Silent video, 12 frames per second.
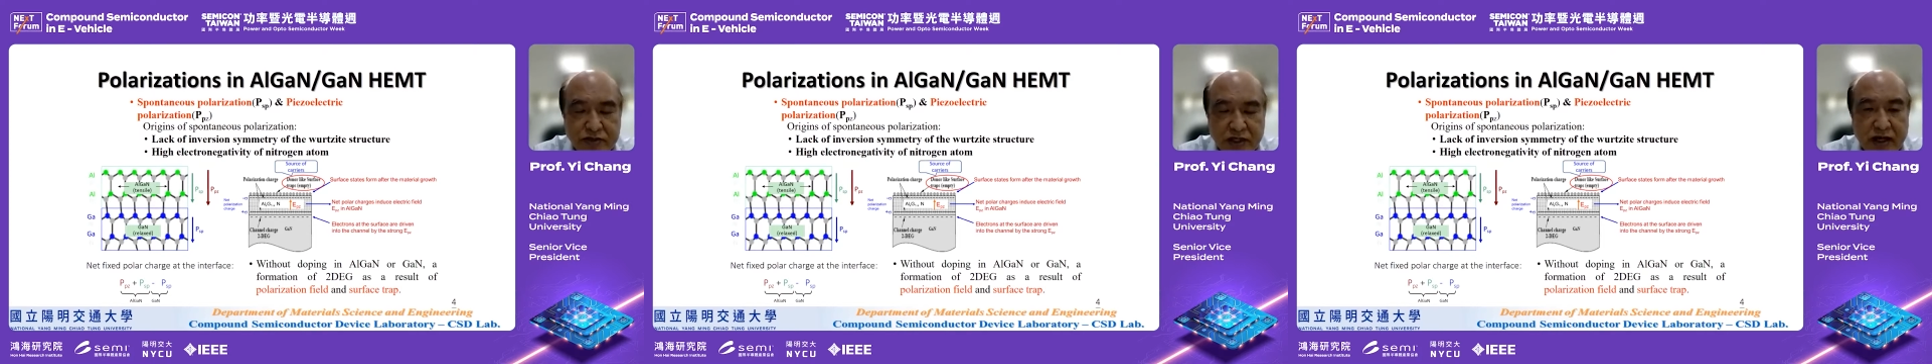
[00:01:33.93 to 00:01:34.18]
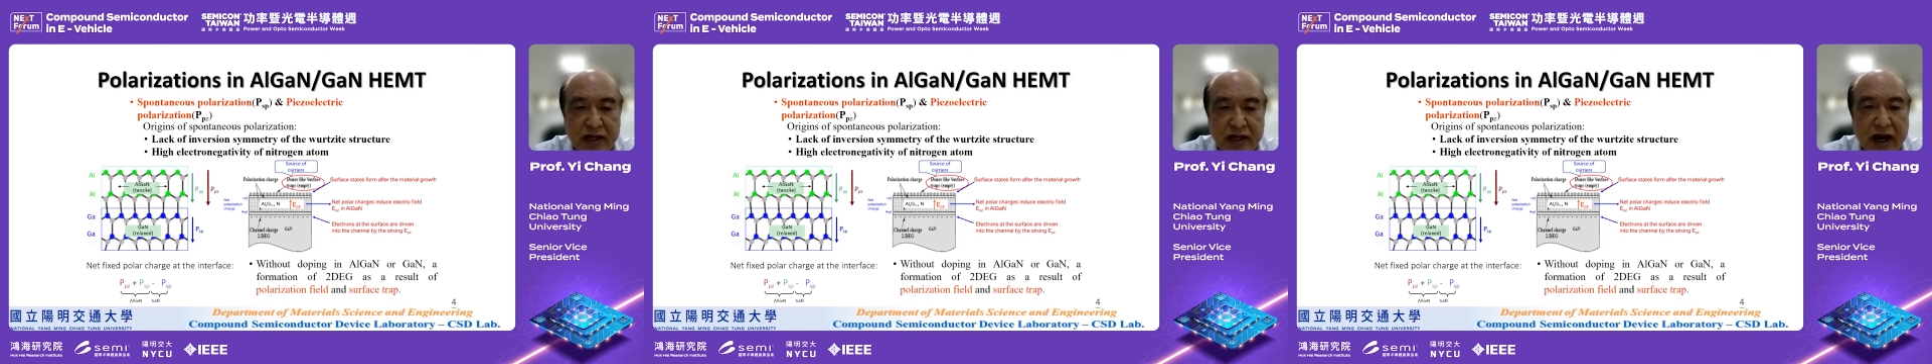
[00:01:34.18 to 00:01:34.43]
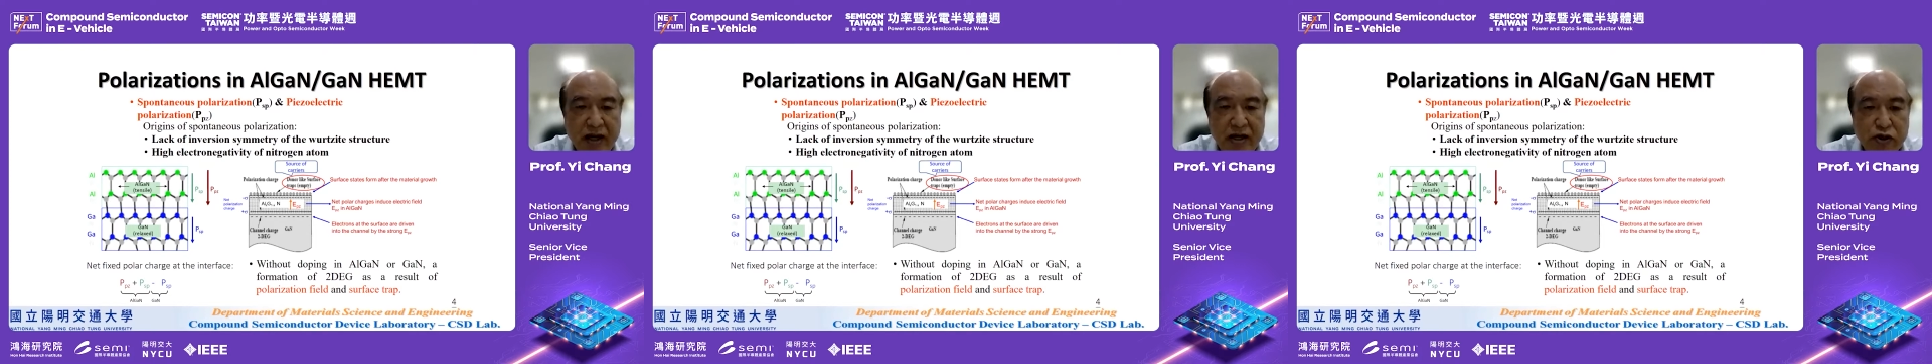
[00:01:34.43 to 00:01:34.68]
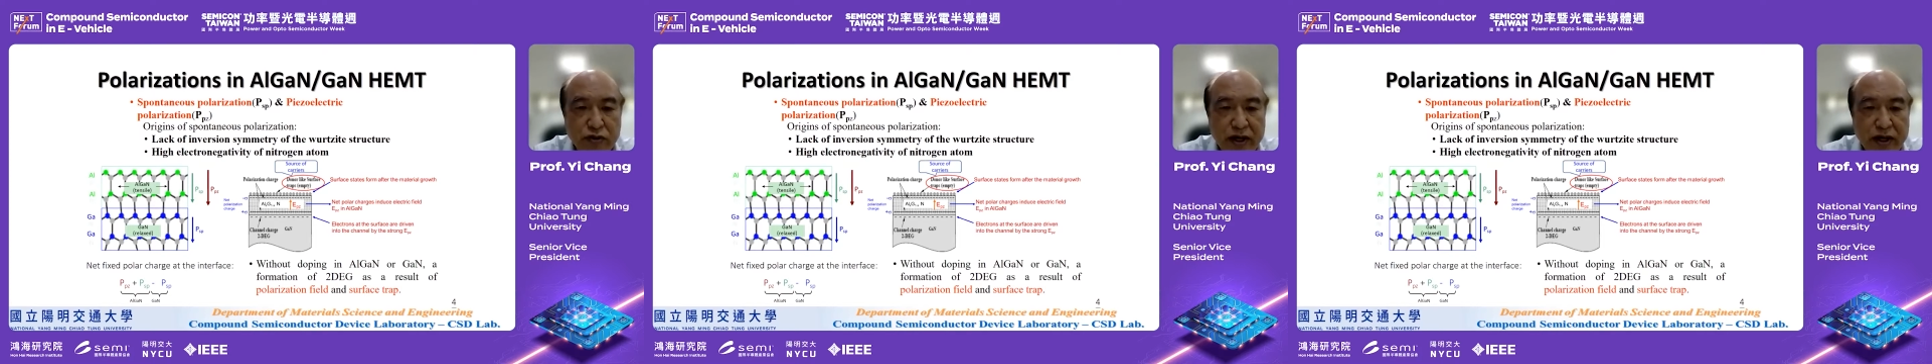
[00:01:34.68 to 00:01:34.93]
and high
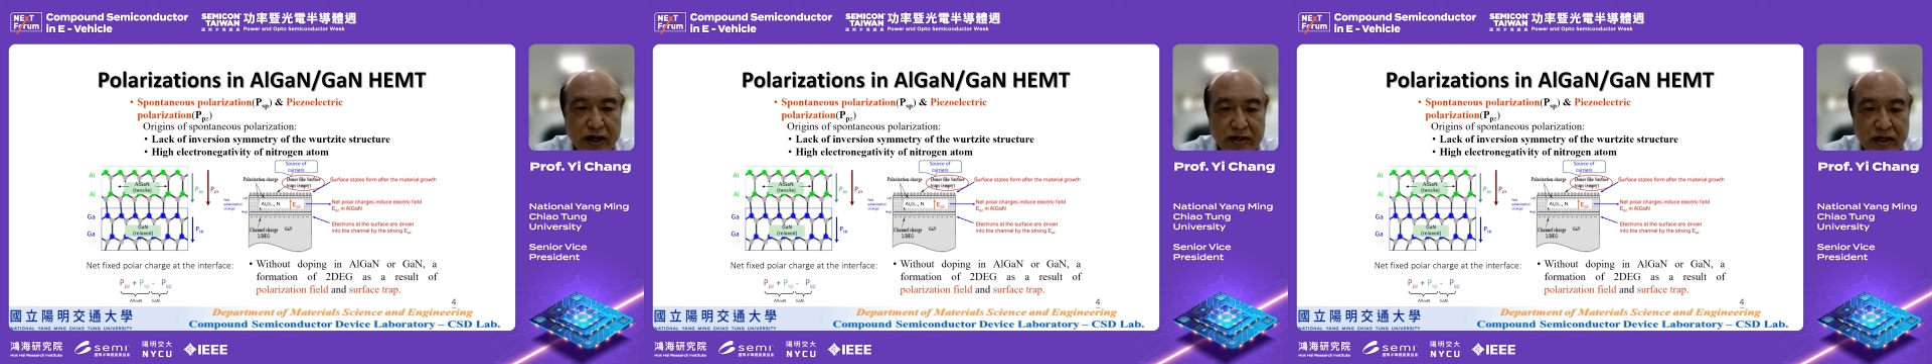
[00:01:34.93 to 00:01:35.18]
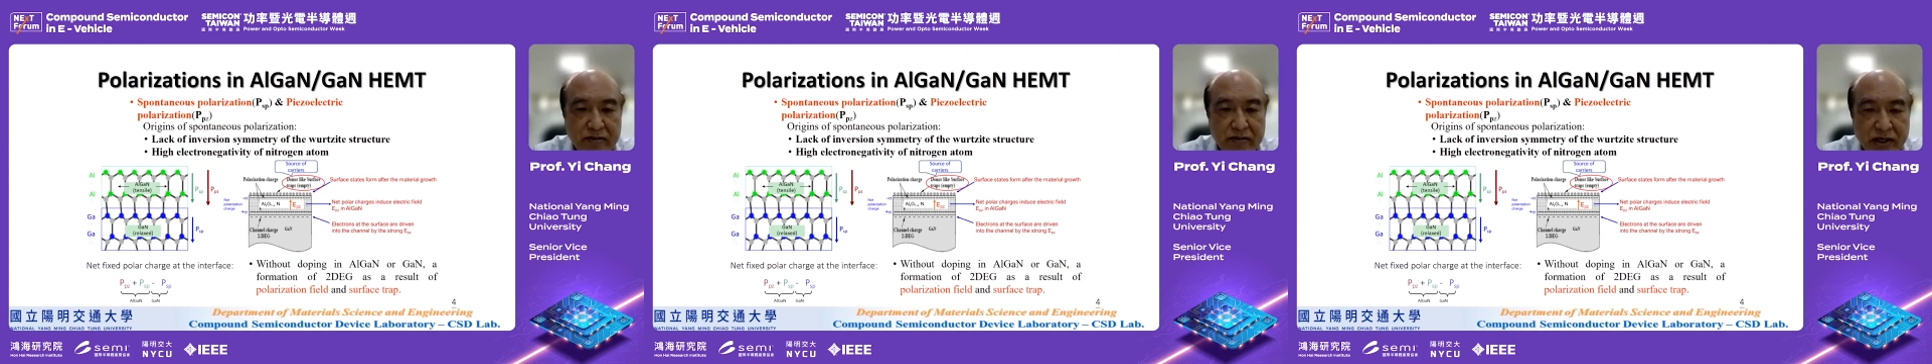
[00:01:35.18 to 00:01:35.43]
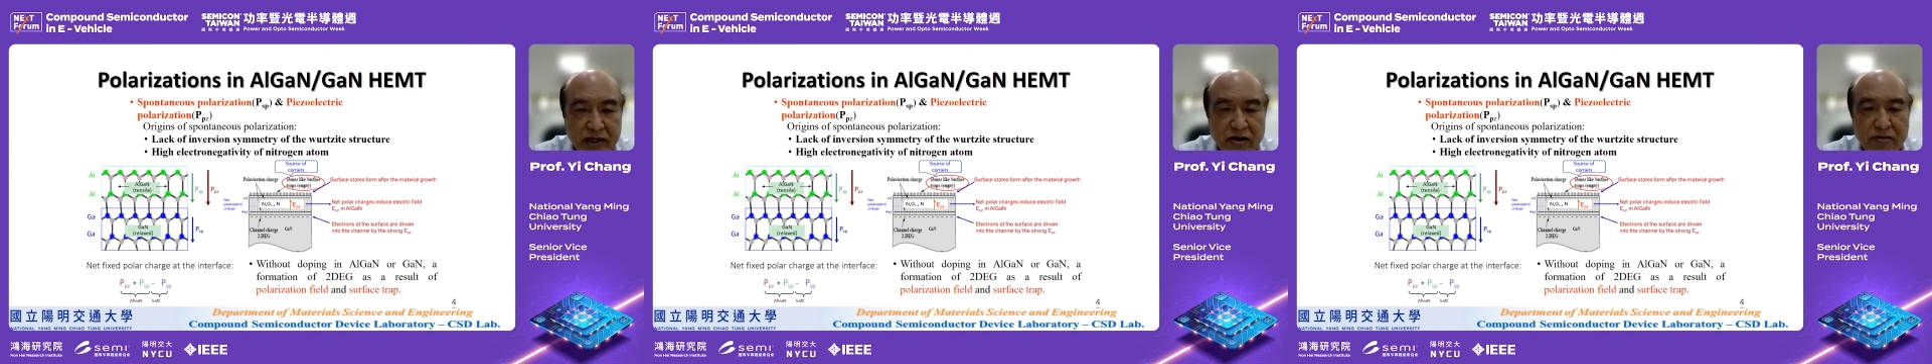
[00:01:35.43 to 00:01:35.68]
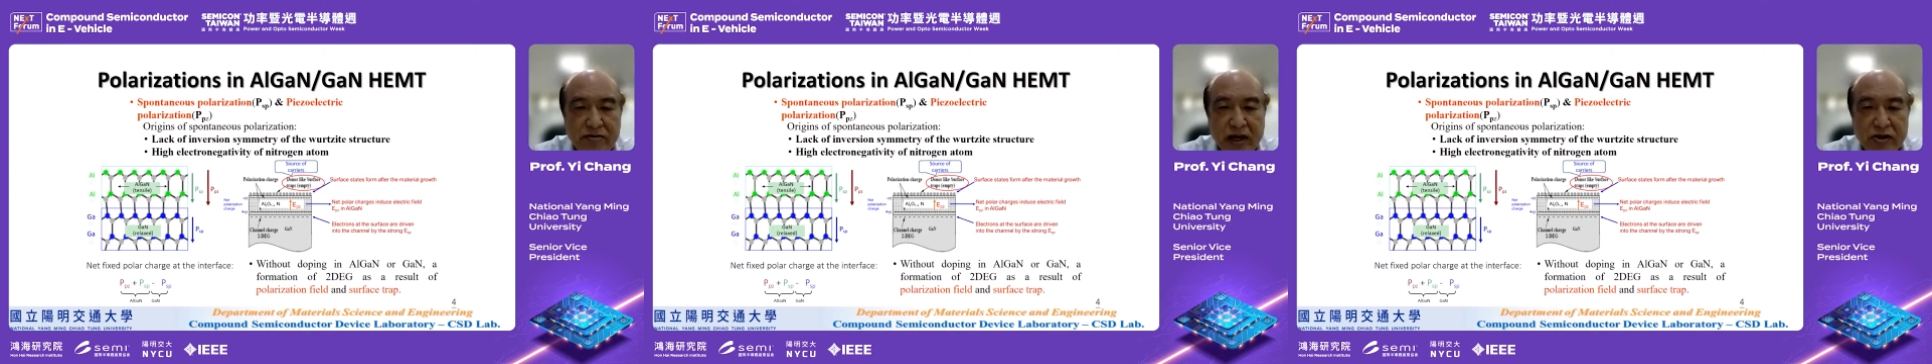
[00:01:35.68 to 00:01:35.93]
electron activity
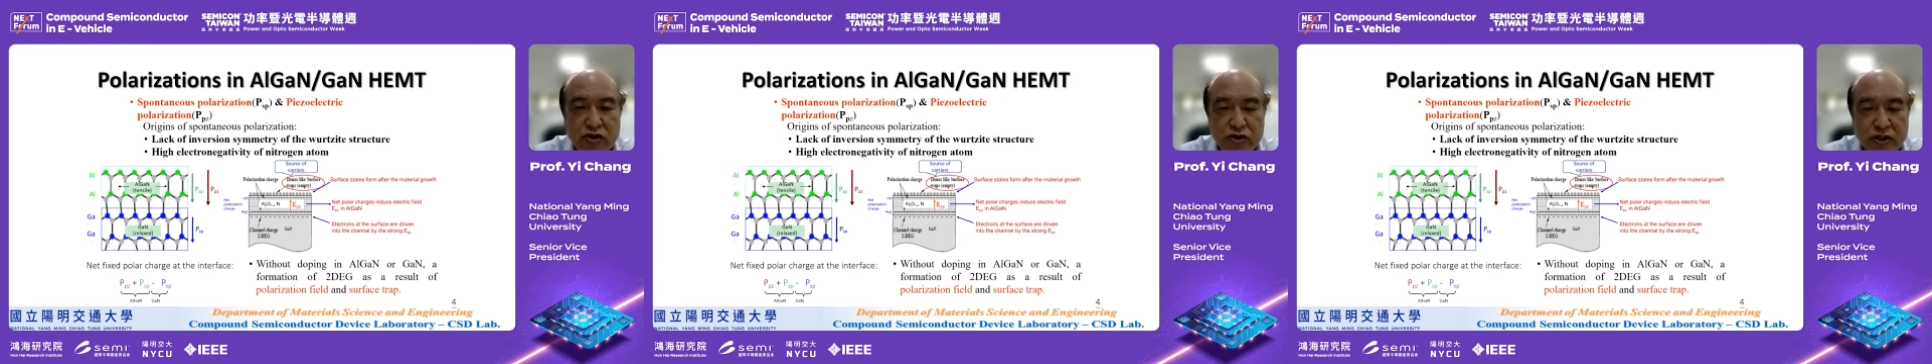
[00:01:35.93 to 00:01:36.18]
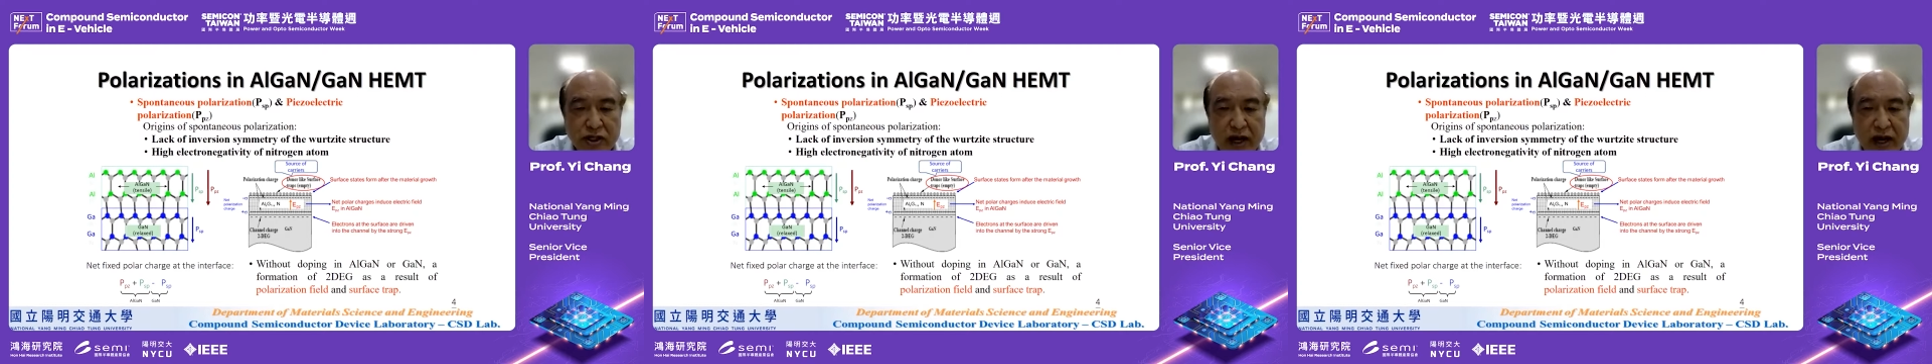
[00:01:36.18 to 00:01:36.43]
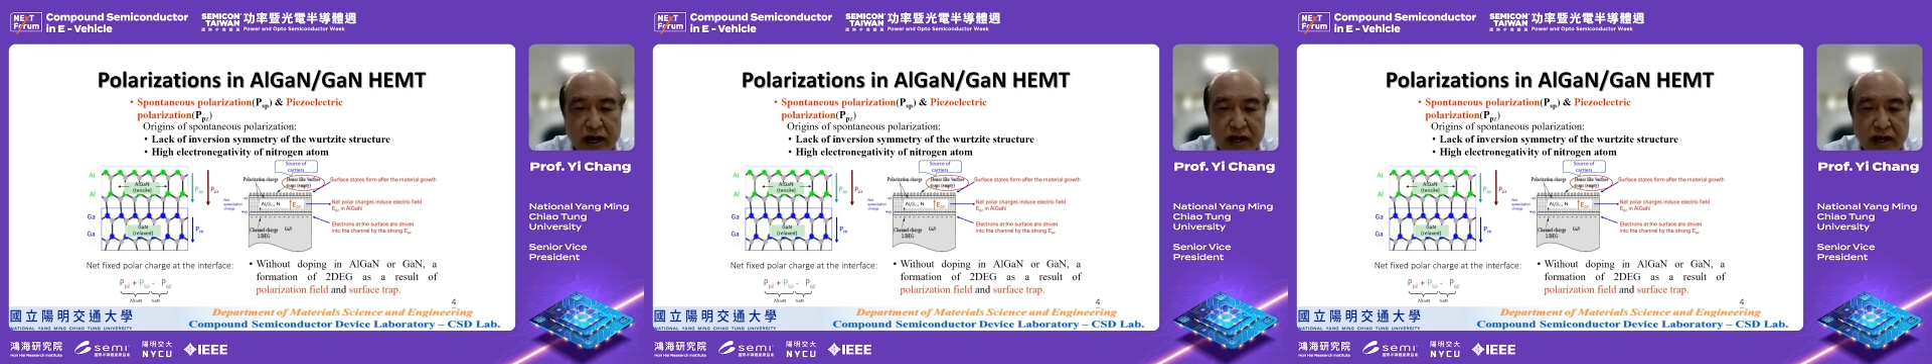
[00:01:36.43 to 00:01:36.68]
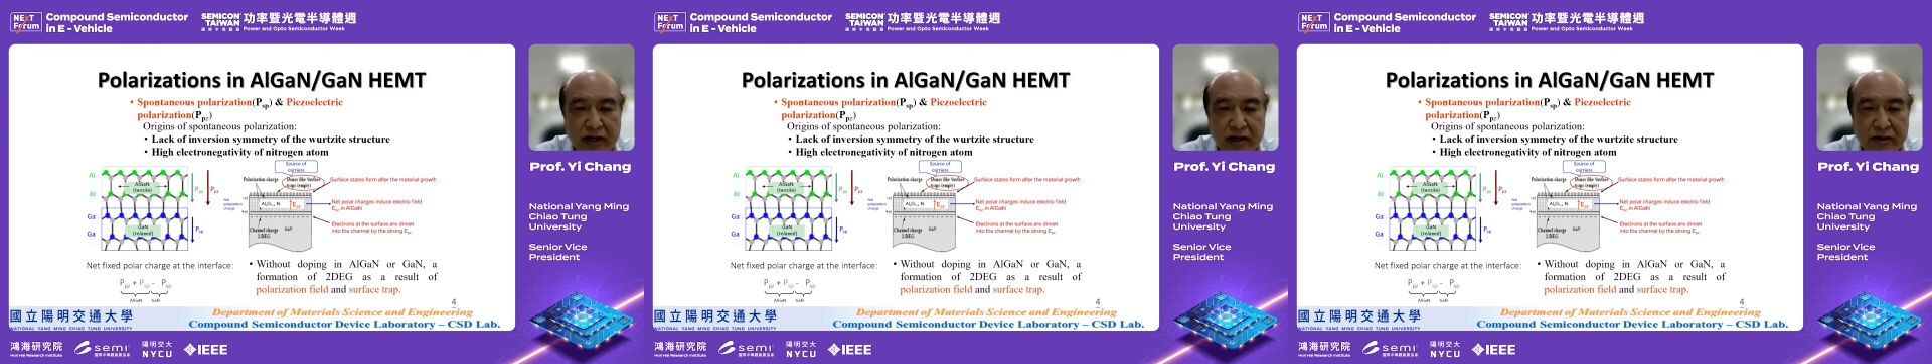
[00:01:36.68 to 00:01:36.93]
of nitrogen
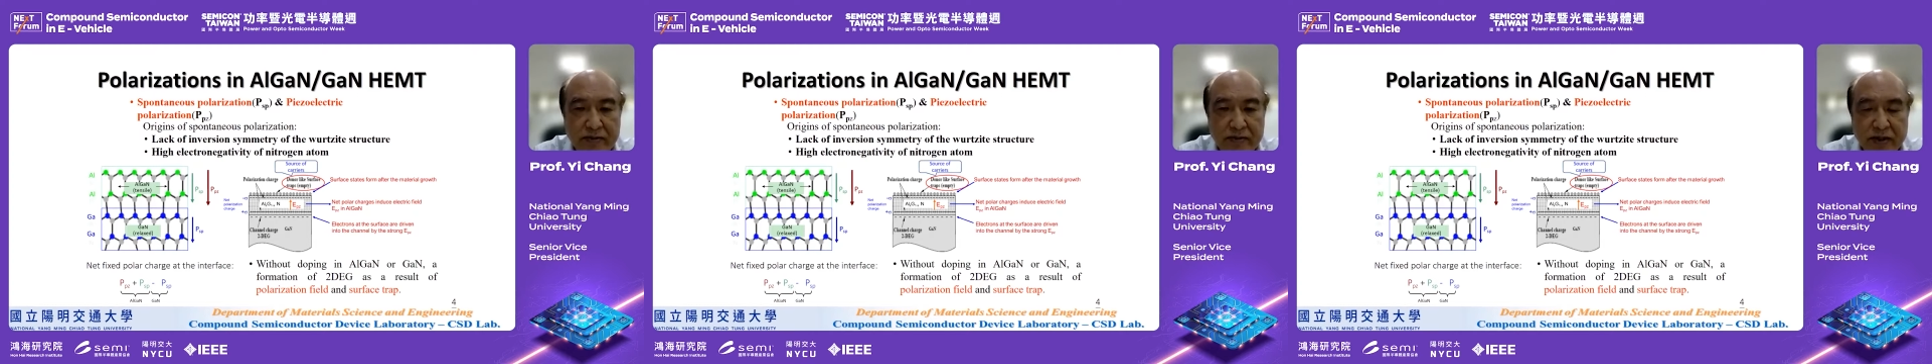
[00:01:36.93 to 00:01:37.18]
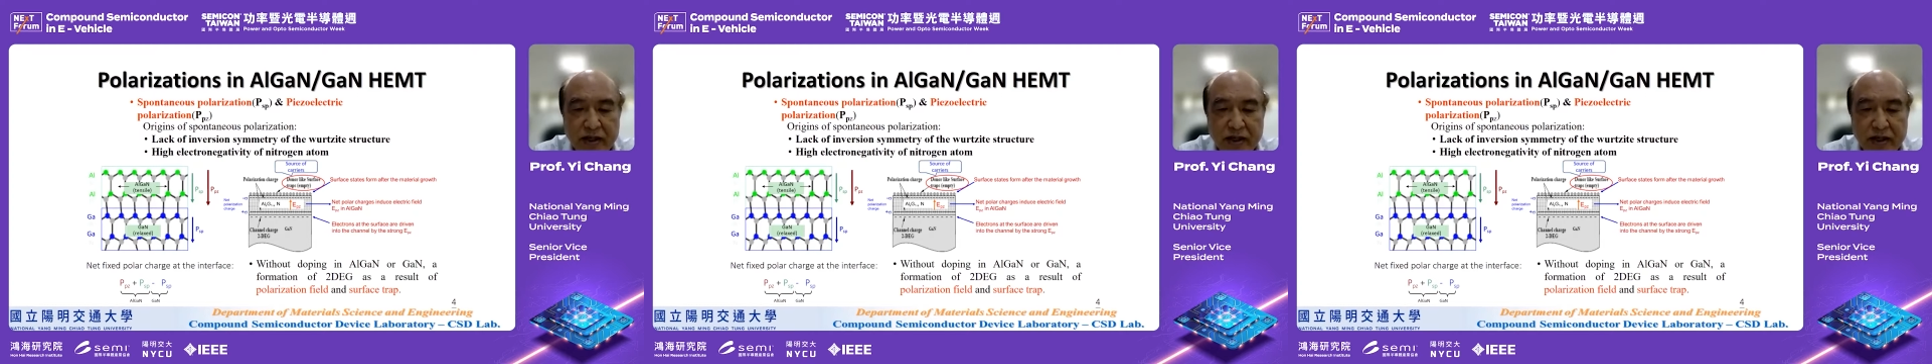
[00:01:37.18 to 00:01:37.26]
atom,